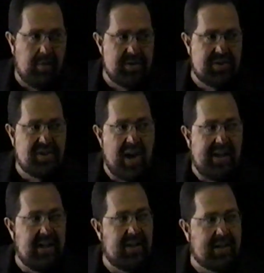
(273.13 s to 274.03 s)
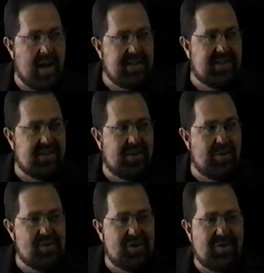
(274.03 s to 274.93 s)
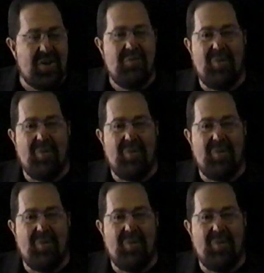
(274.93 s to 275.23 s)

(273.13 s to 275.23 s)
was signing the Constitution